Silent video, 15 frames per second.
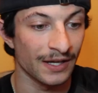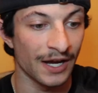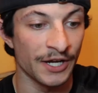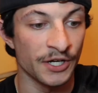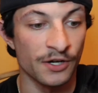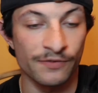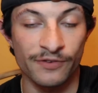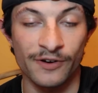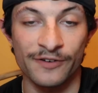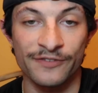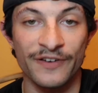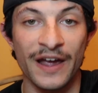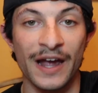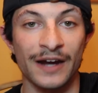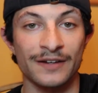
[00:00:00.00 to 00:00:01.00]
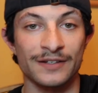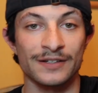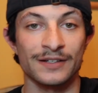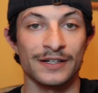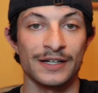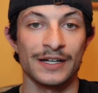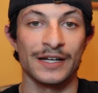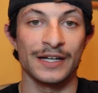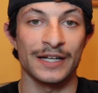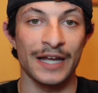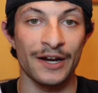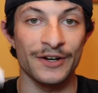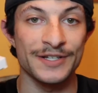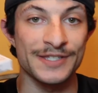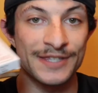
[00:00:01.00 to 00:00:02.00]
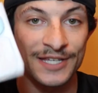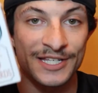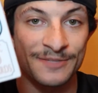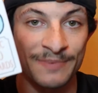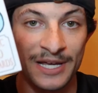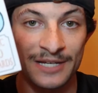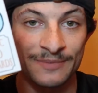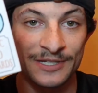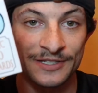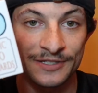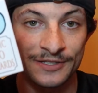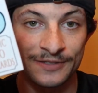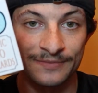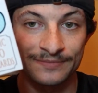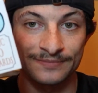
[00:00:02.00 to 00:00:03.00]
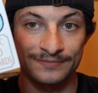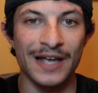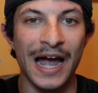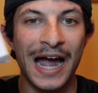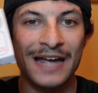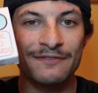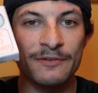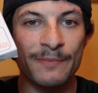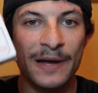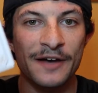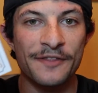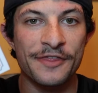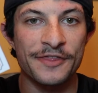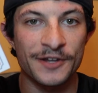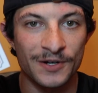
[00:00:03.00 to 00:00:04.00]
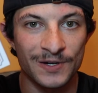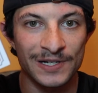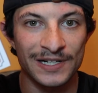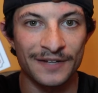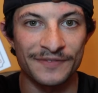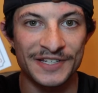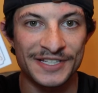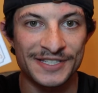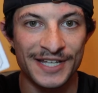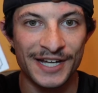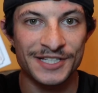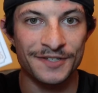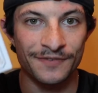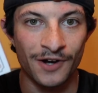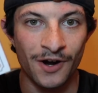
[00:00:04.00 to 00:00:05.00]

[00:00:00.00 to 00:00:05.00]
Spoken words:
I know for a fact, carries these babies. I have about 30 of these decks of